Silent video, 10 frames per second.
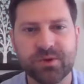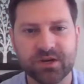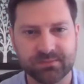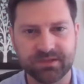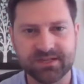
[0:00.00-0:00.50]
your
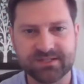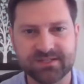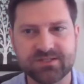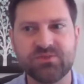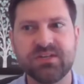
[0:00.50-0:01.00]

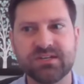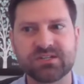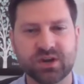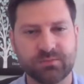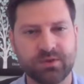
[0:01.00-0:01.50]
marketplaces. You need to
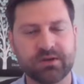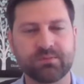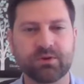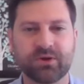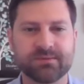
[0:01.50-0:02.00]
start putting
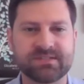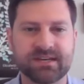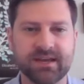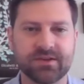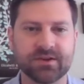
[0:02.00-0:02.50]
programs
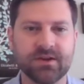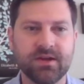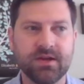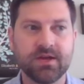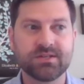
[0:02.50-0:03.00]
together.
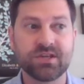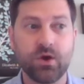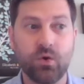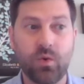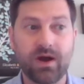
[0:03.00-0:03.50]

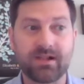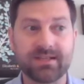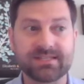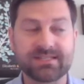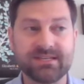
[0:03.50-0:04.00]
So while
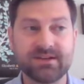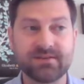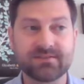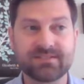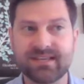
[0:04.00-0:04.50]
it's, you
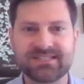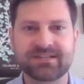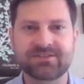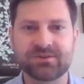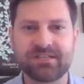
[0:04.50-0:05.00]
know, say
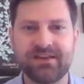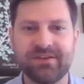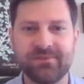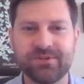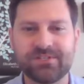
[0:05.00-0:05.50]
6 or
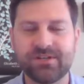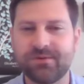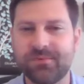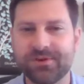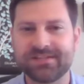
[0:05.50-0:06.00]
7, which, you know,
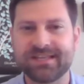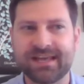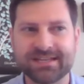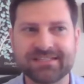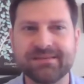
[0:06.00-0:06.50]
what is
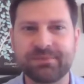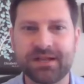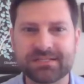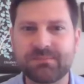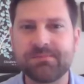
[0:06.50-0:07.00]
that? A C+,
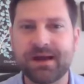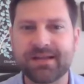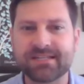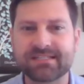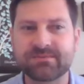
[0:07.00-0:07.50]
B-,
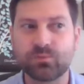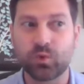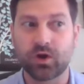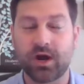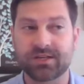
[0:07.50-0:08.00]

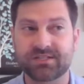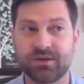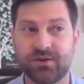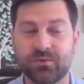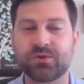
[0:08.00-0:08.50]

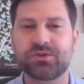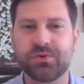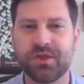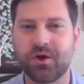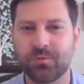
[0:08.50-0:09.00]
we're
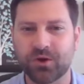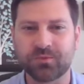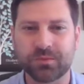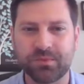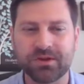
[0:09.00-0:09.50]
doing the
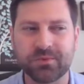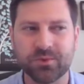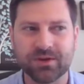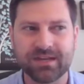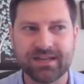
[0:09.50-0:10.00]
homework, we're putting the
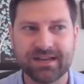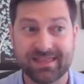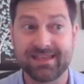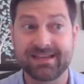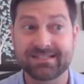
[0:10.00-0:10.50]
work in. And I
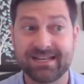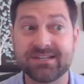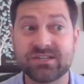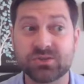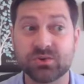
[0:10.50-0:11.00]
think as an
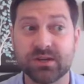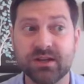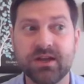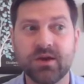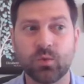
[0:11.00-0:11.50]
industry,
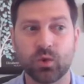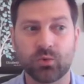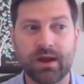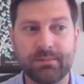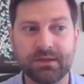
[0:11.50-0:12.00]
we're
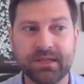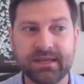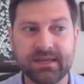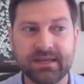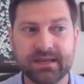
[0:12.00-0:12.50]

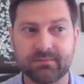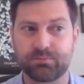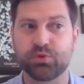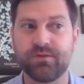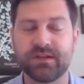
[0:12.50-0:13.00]
rapidly
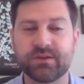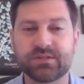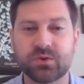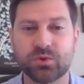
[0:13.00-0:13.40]
improving those